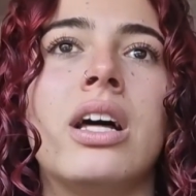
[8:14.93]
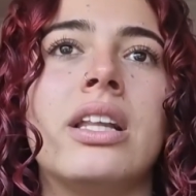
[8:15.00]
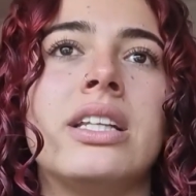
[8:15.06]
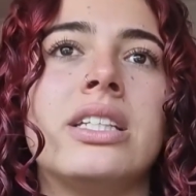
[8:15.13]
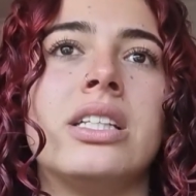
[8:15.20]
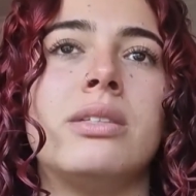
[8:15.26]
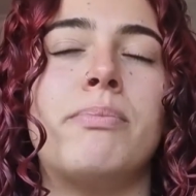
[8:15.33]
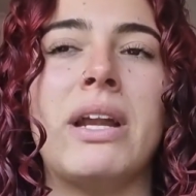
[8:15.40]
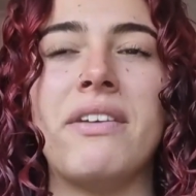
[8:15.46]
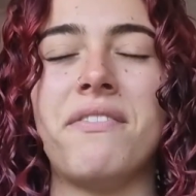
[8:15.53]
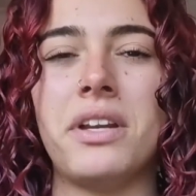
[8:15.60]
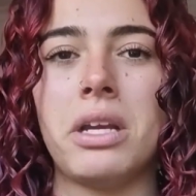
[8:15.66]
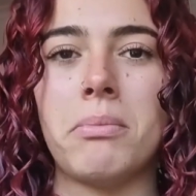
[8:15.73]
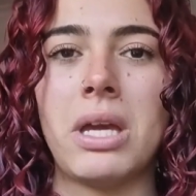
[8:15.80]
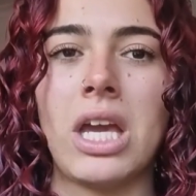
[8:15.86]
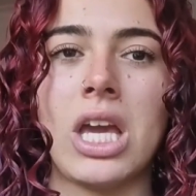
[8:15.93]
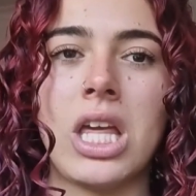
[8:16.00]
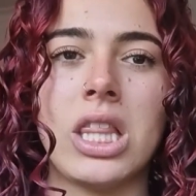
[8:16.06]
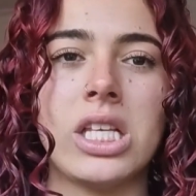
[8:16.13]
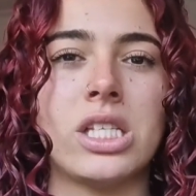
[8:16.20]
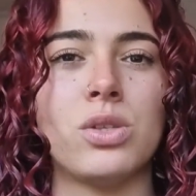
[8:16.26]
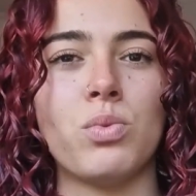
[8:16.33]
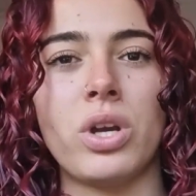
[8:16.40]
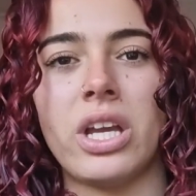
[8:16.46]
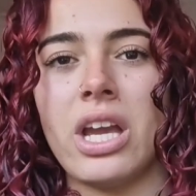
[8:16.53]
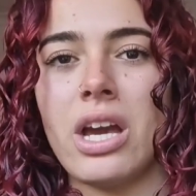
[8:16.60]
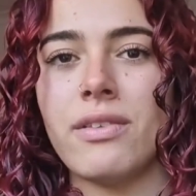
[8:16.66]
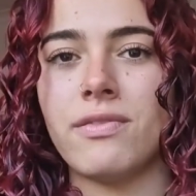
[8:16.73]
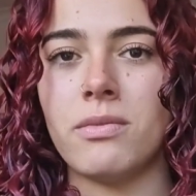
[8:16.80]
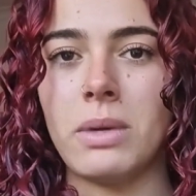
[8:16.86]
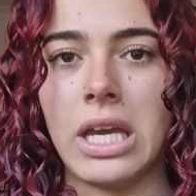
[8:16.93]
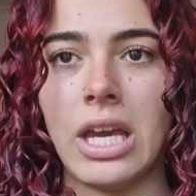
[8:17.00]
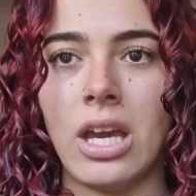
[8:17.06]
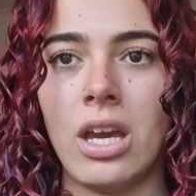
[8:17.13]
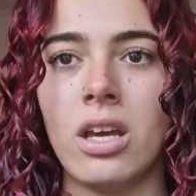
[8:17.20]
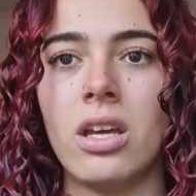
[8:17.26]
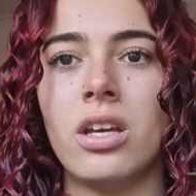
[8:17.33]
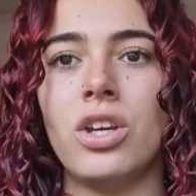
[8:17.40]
This is benefiting me. This is working out for me.